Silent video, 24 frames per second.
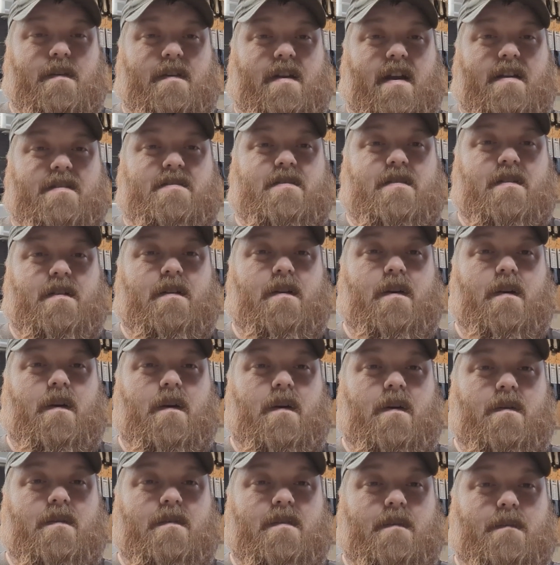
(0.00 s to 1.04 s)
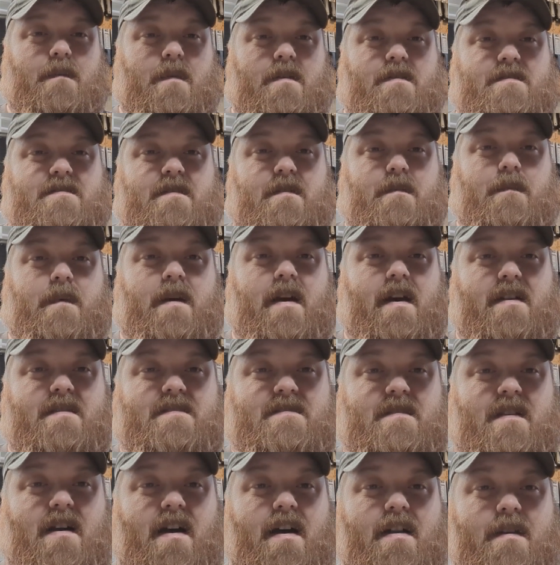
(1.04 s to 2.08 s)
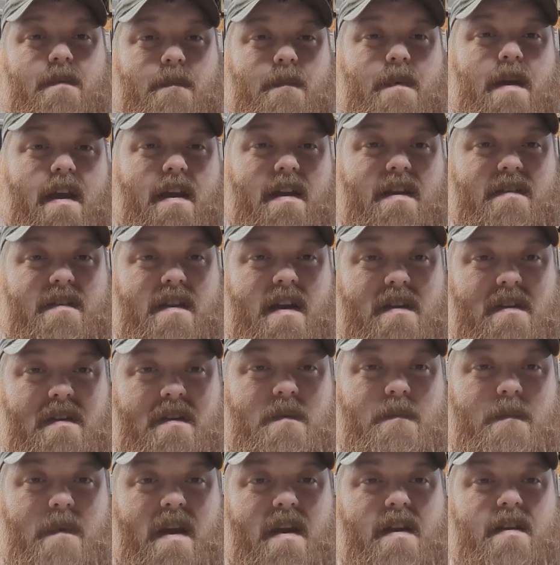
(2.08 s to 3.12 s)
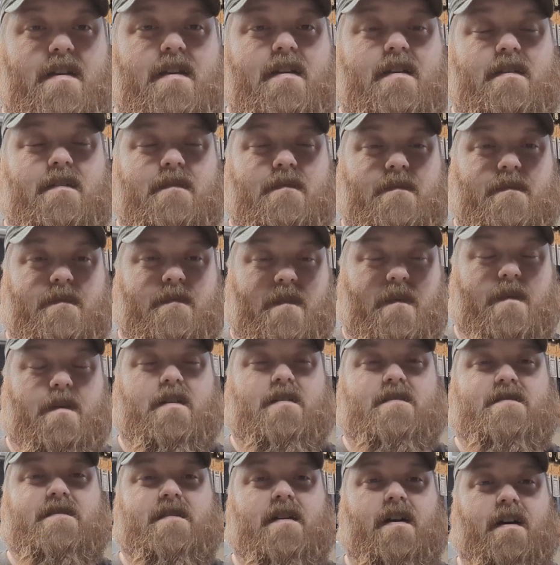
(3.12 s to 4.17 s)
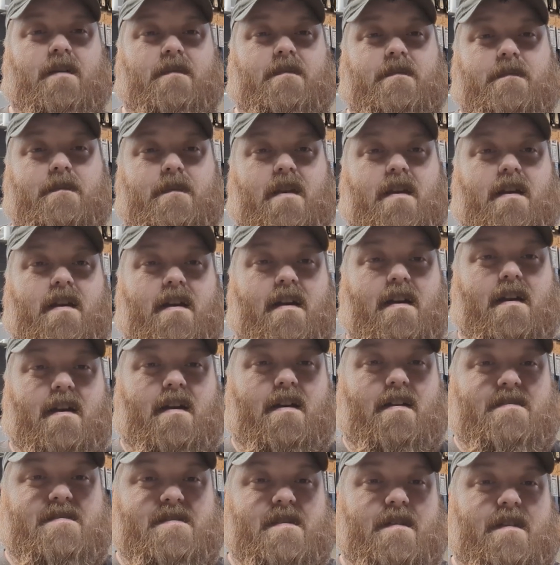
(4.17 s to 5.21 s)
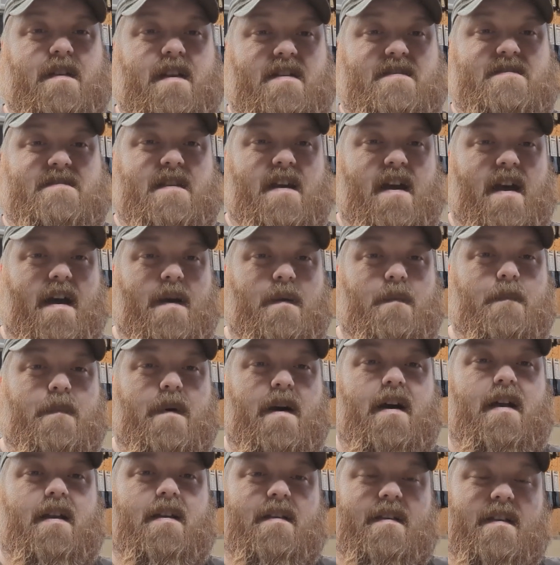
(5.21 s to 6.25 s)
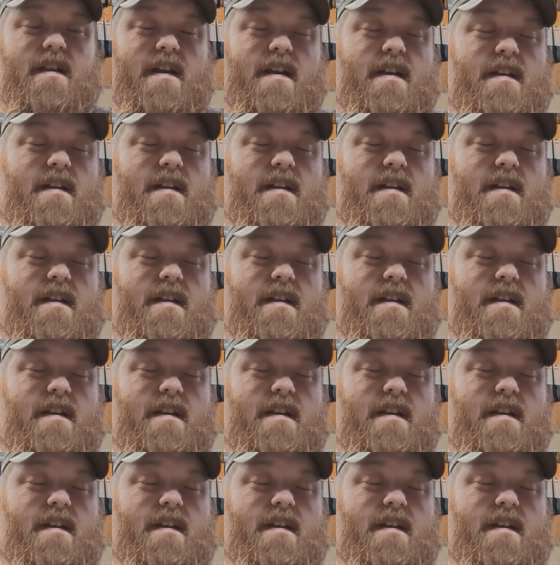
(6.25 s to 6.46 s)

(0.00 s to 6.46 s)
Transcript: catching your own personal best on a bait that you made for yourself. So that's that. But